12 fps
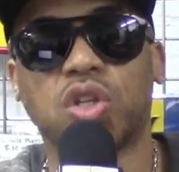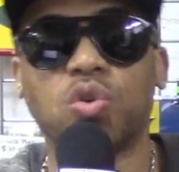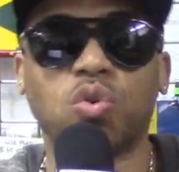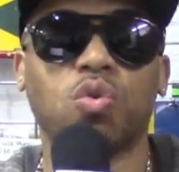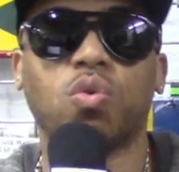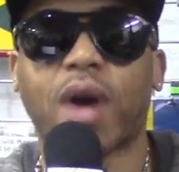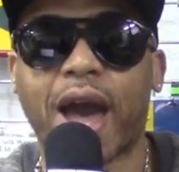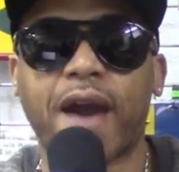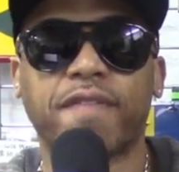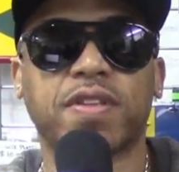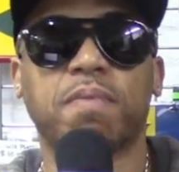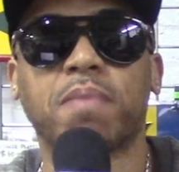You
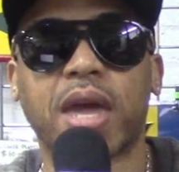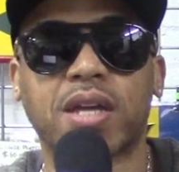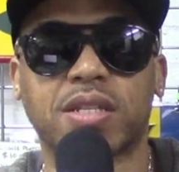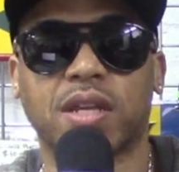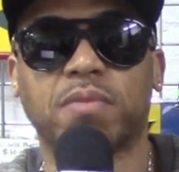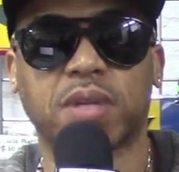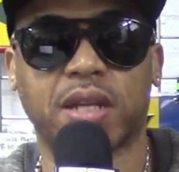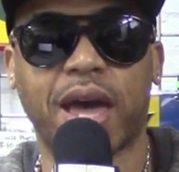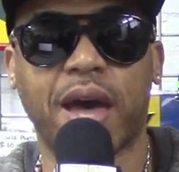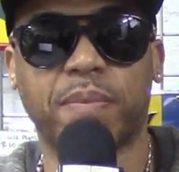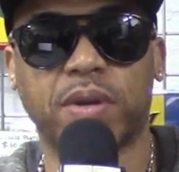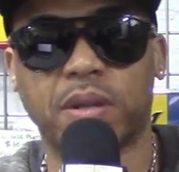have to make something
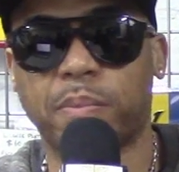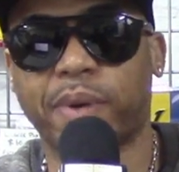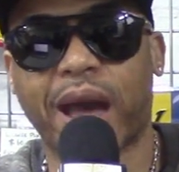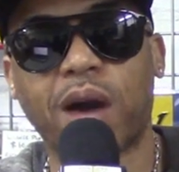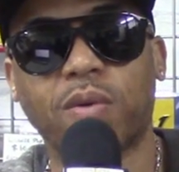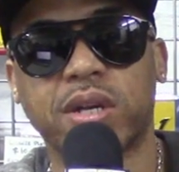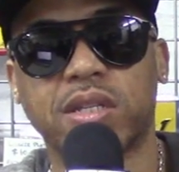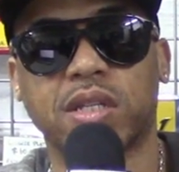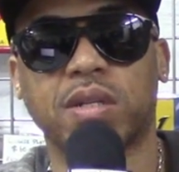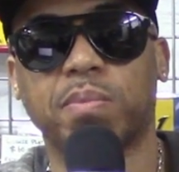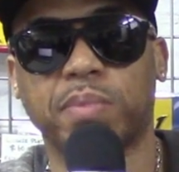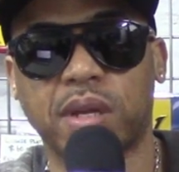happen. The power is
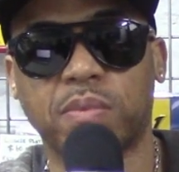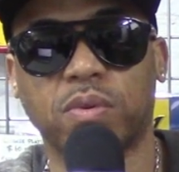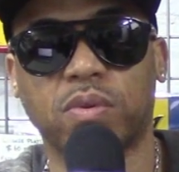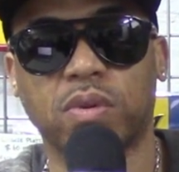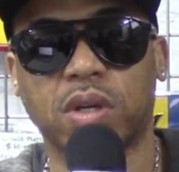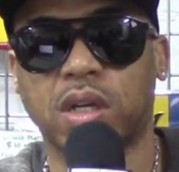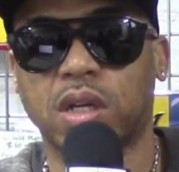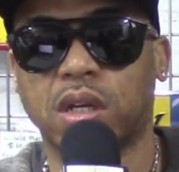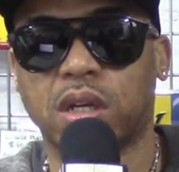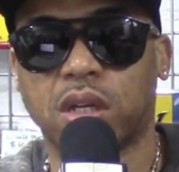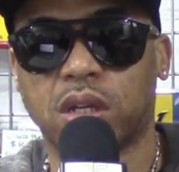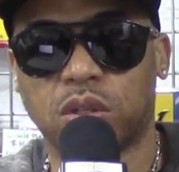in the people.
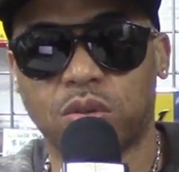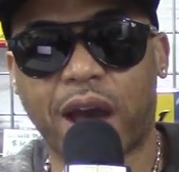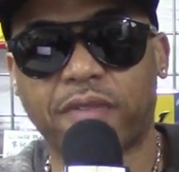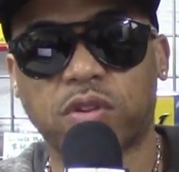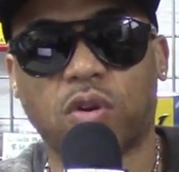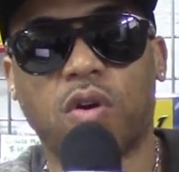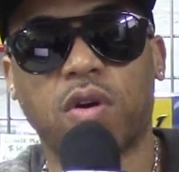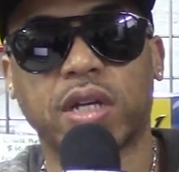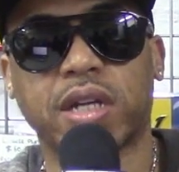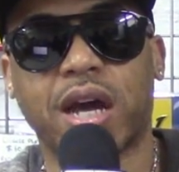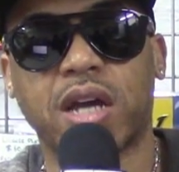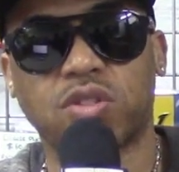You have to
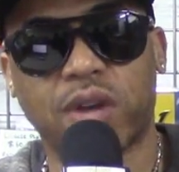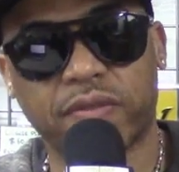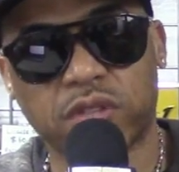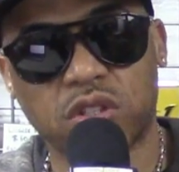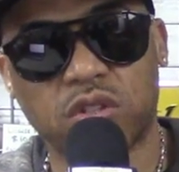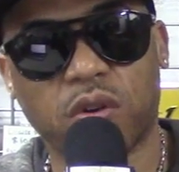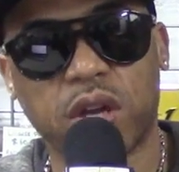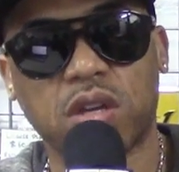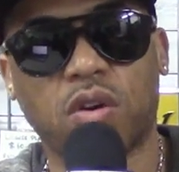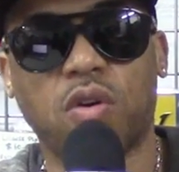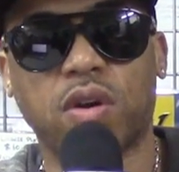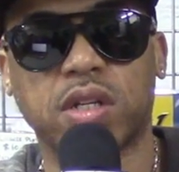organize. You have to join
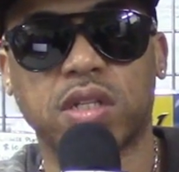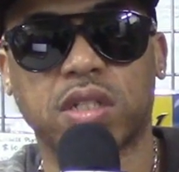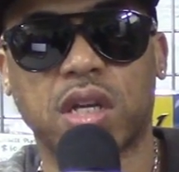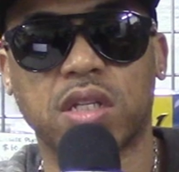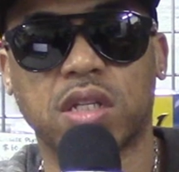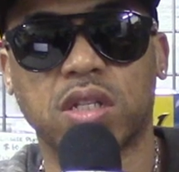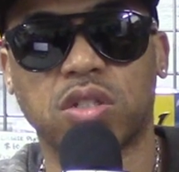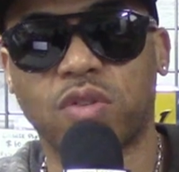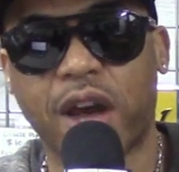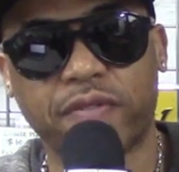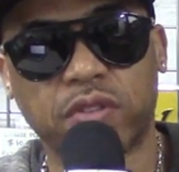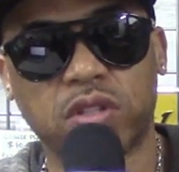your organizations.
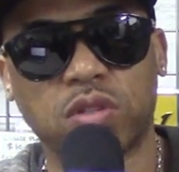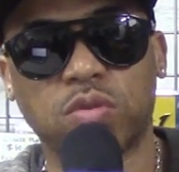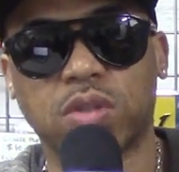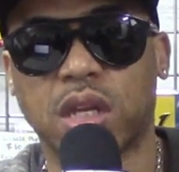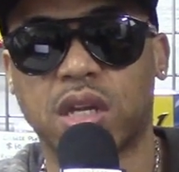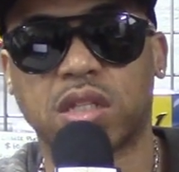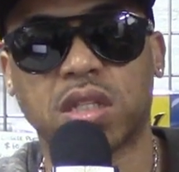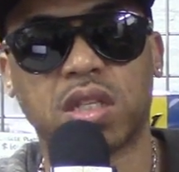You have to do things.